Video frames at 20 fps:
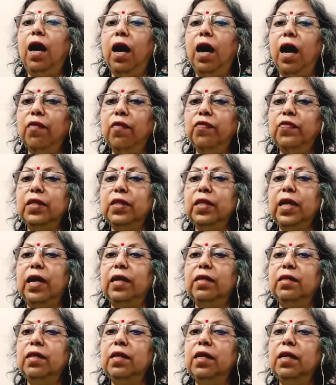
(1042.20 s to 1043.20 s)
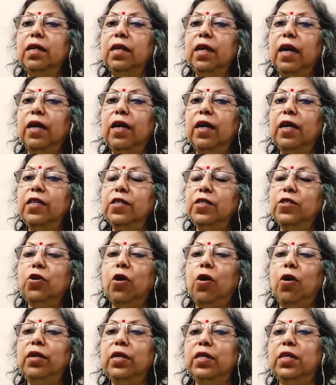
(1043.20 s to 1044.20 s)
After that, the
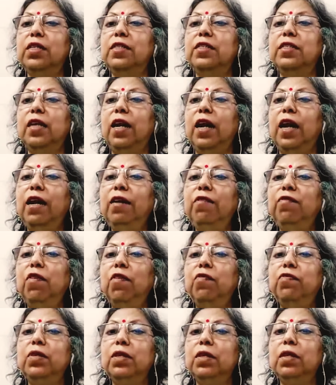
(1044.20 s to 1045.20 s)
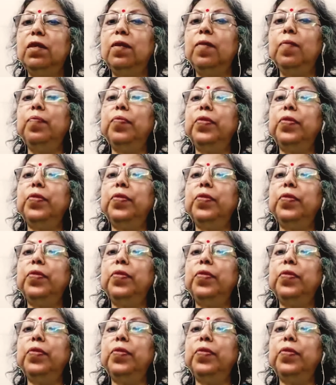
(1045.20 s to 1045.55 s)
historicals, the life of the